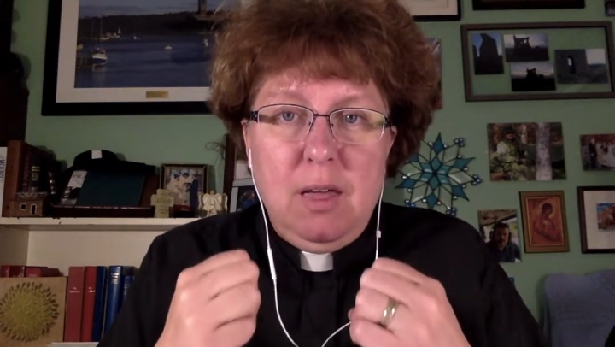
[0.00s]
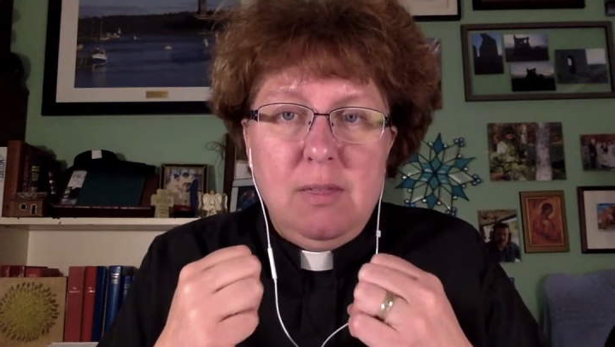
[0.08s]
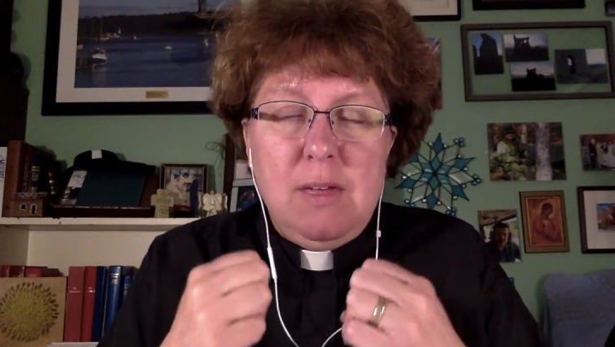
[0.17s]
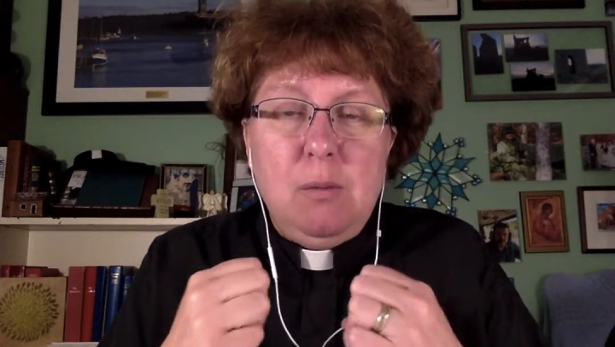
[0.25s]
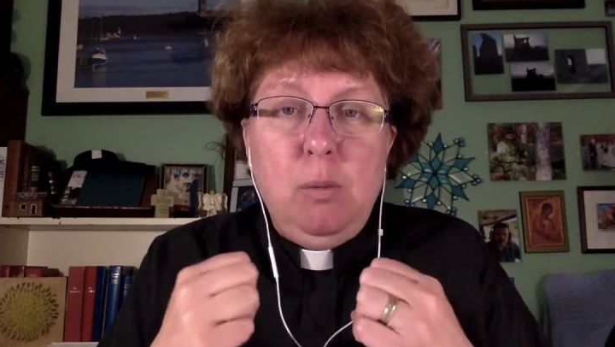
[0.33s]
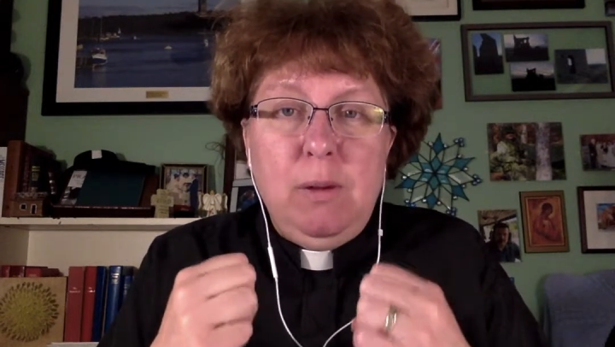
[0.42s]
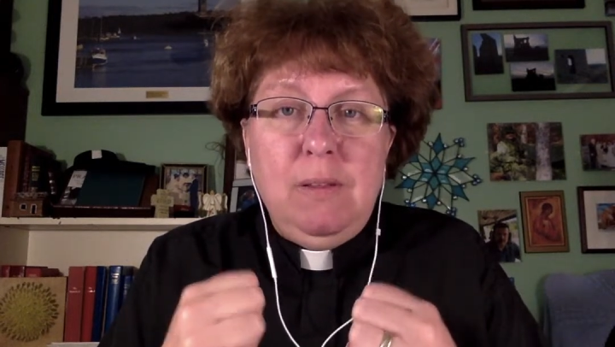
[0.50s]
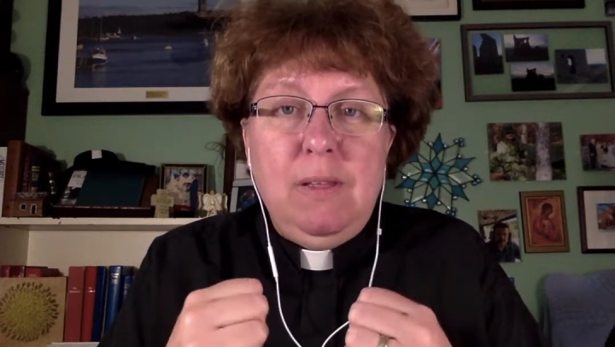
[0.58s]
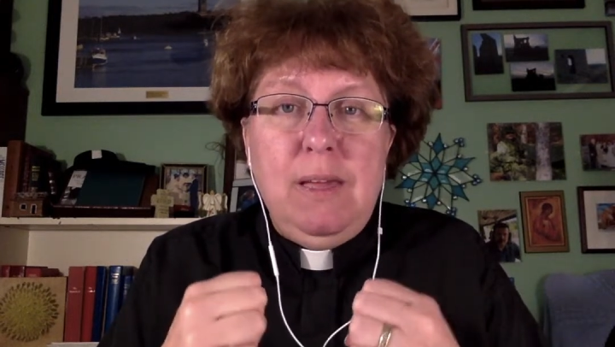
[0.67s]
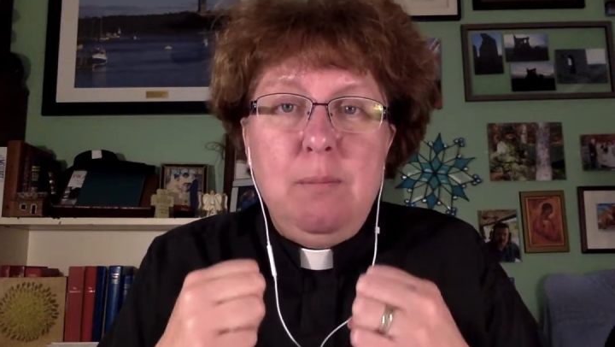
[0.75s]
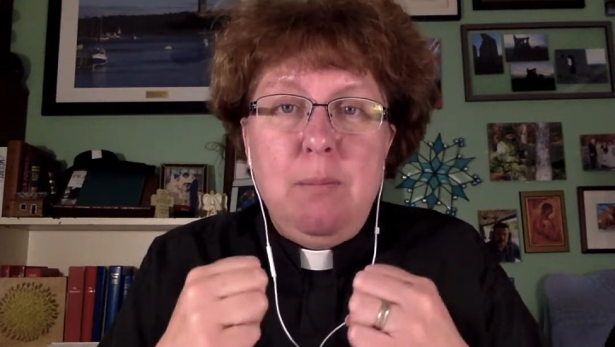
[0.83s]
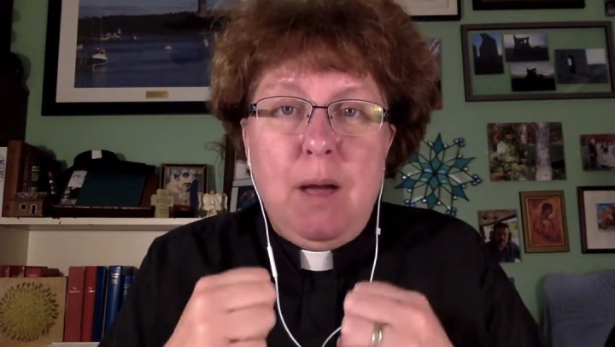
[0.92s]
that
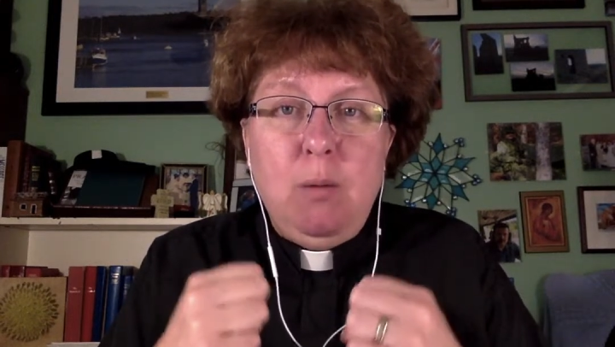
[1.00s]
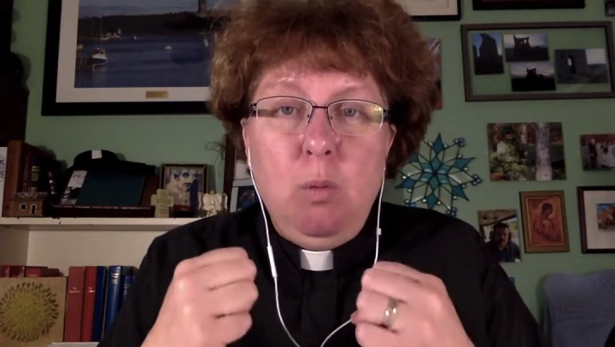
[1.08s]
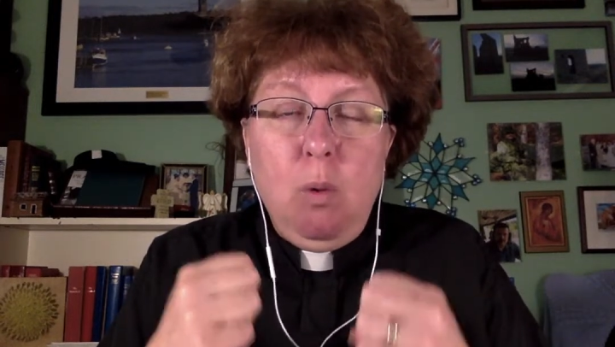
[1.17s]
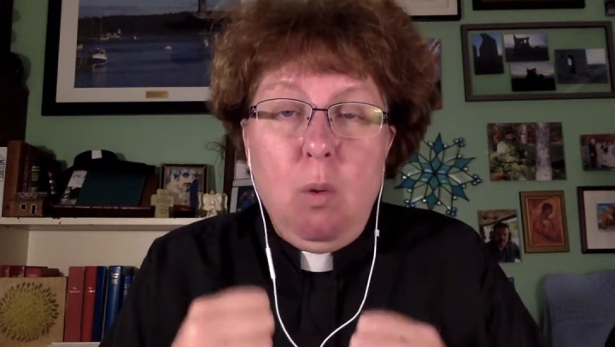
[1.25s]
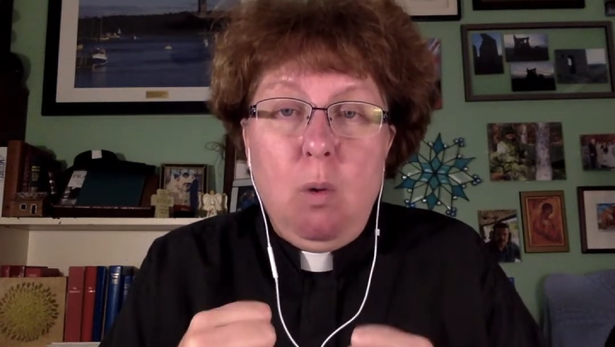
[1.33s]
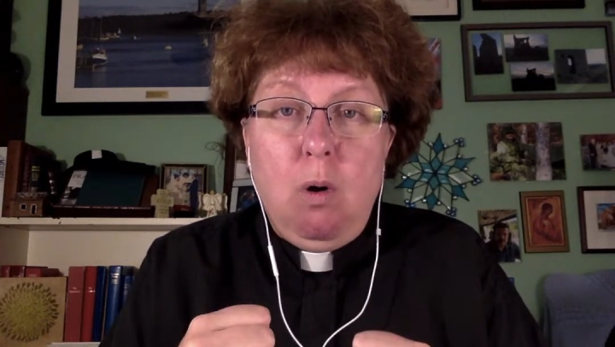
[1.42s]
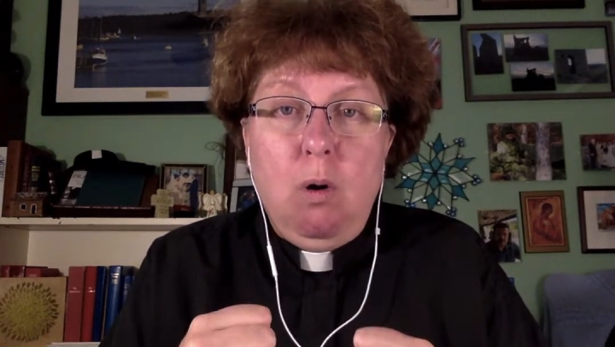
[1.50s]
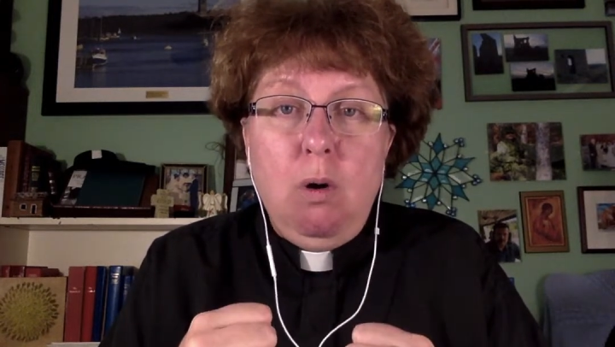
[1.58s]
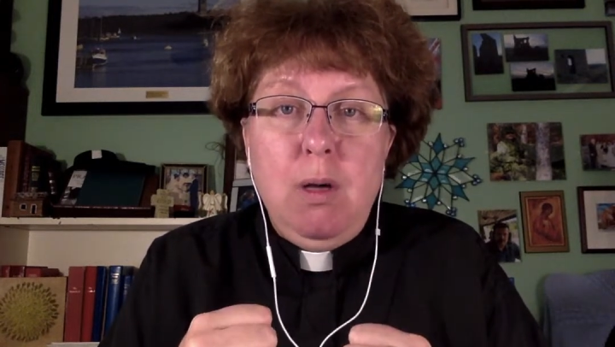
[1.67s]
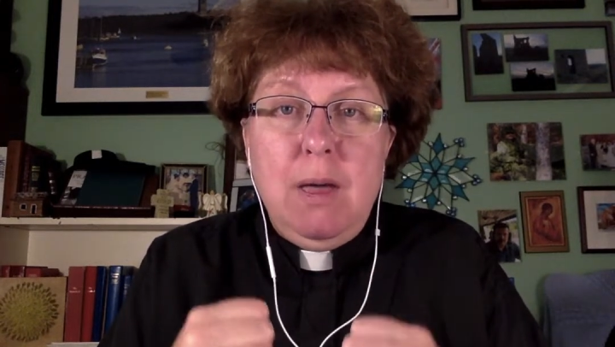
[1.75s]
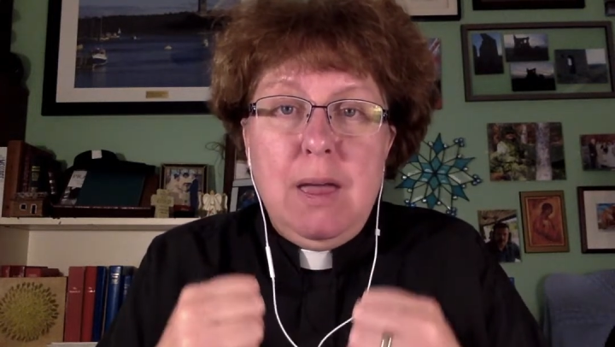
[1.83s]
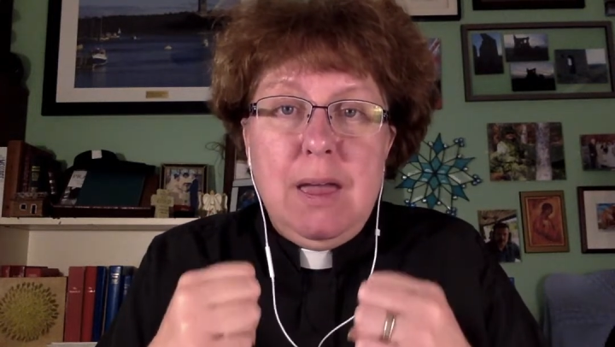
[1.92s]
really my role
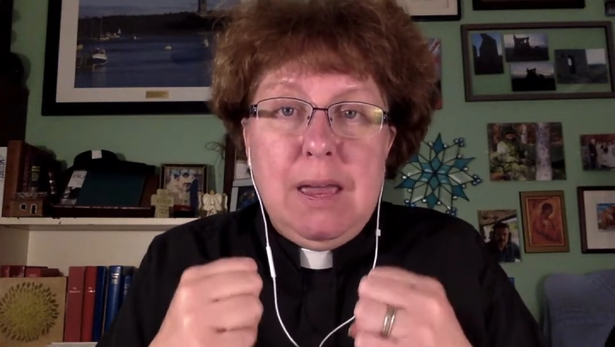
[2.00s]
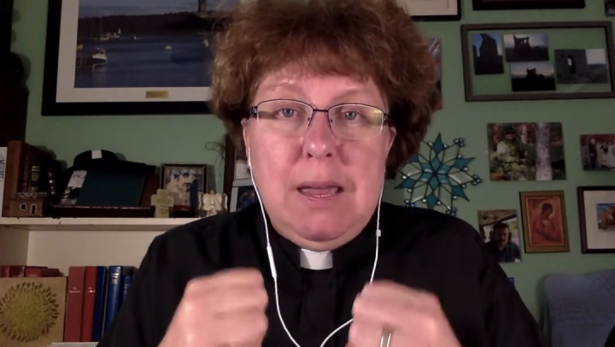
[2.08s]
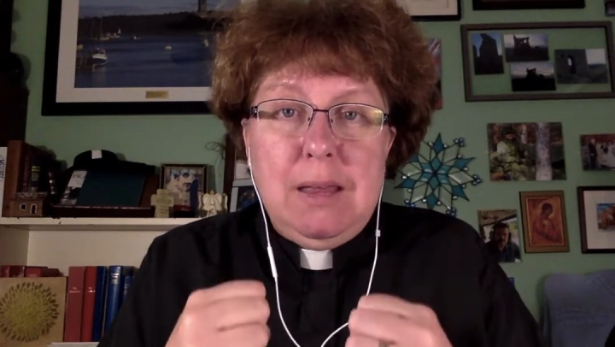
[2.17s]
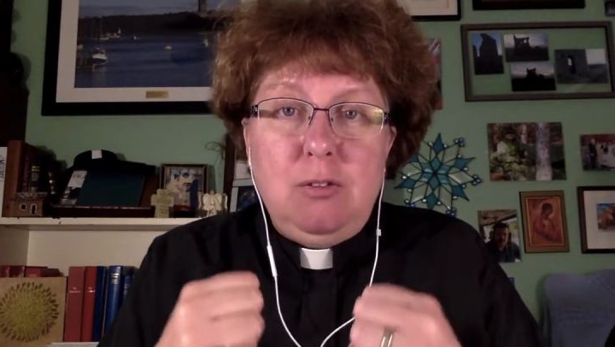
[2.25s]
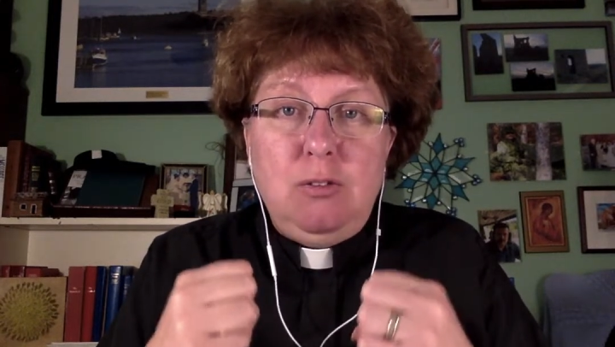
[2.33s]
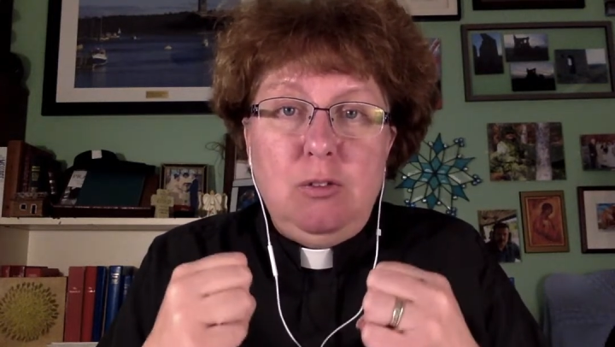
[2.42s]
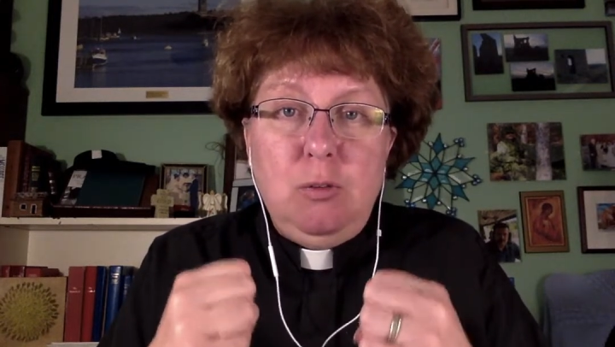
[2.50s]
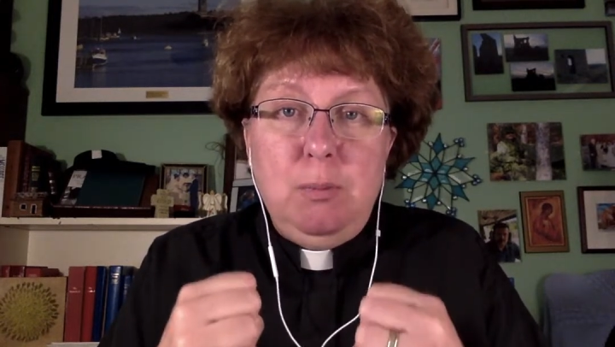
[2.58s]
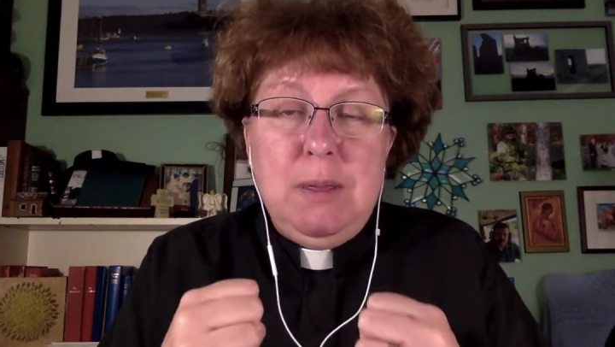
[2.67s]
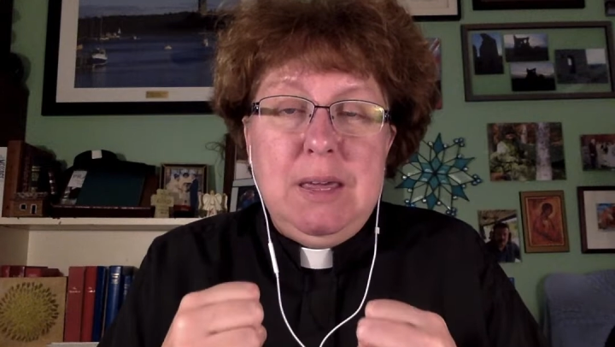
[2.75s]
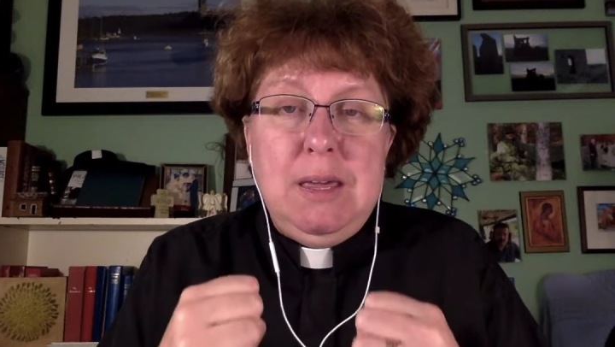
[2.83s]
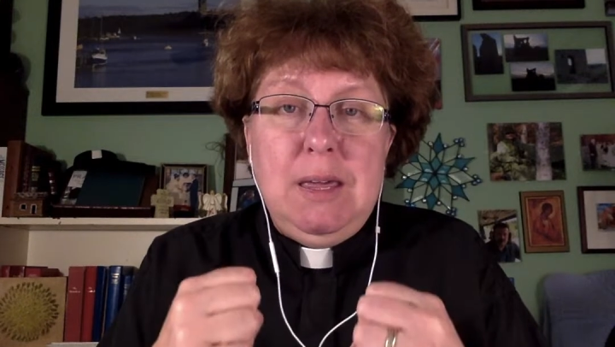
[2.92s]
is to
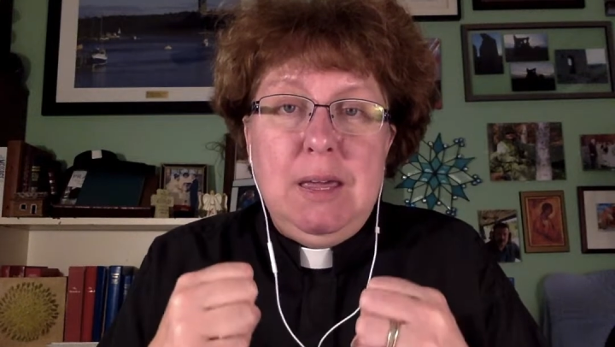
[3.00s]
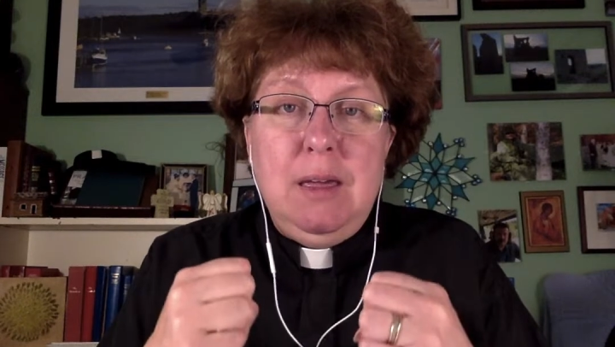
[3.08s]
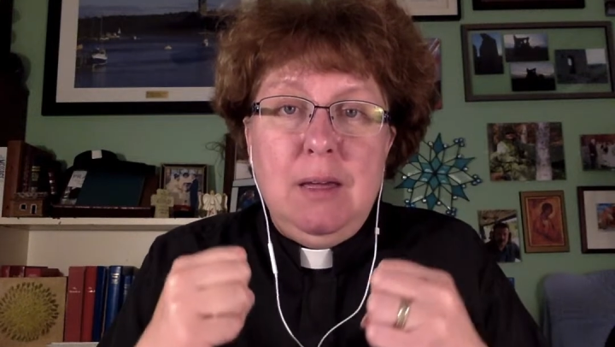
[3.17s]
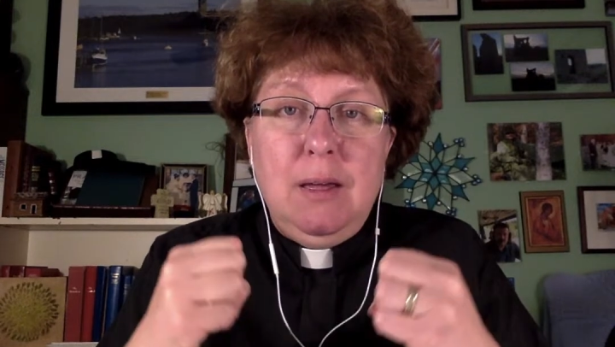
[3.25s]
be